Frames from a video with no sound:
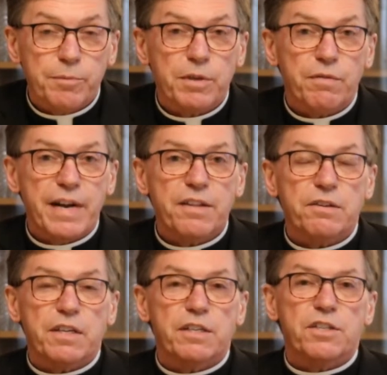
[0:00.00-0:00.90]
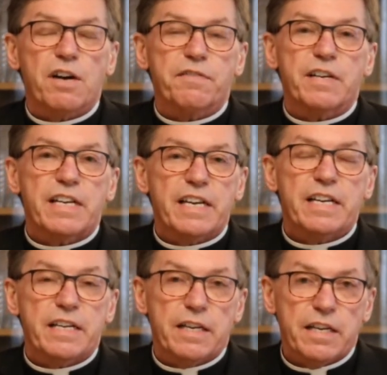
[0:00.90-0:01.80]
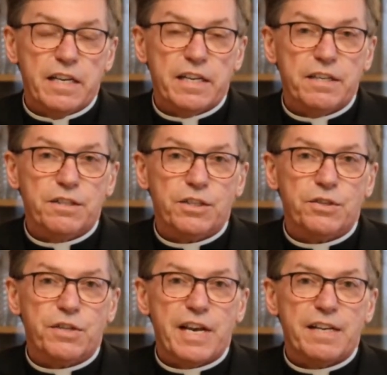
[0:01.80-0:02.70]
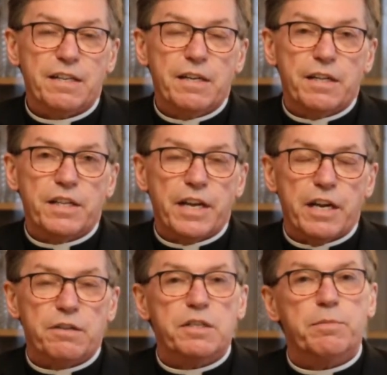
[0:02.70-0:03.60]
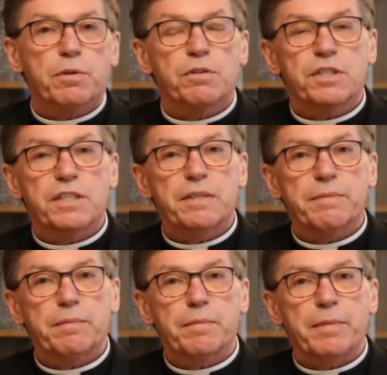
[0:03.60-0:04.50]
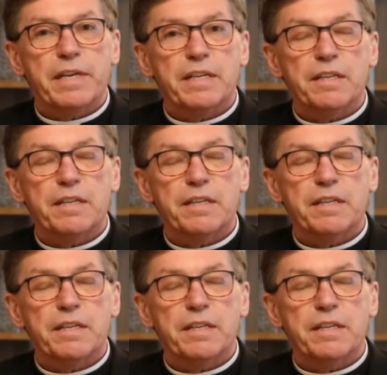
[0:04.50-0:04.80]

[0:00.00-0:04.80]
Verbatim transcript: but rather it is offered again and again so that the errant person may,